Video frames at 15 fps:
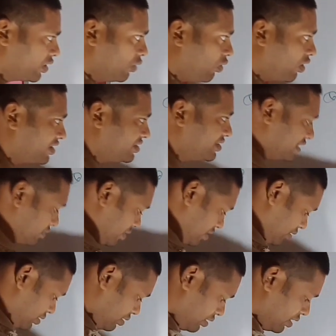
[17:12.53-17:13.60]
what is this
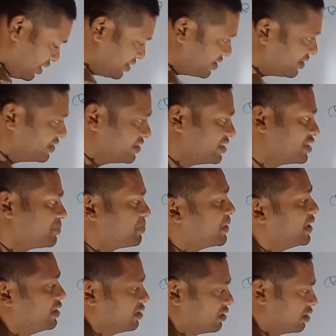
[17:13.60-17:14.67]
one? So this is
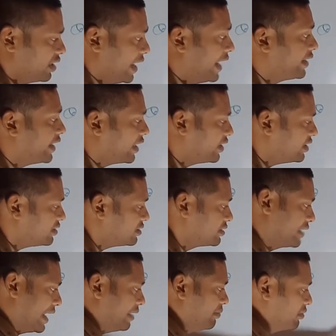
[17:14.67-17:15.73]
speed and that is
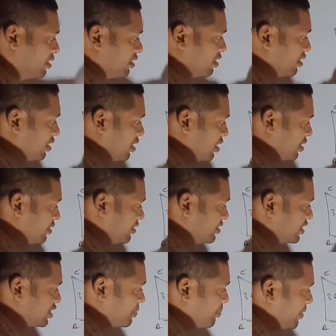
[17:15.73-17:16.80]
time. This
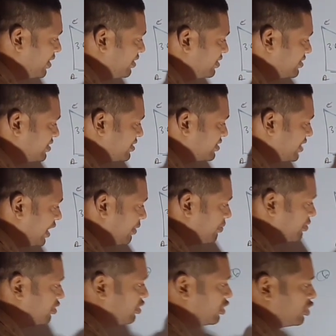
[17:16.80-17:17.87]
is speed, this is
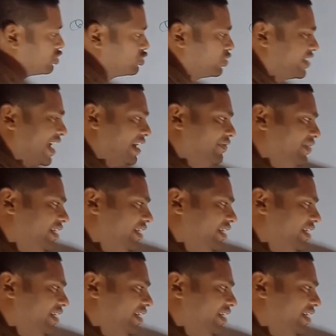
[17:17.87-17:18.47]
time. So can we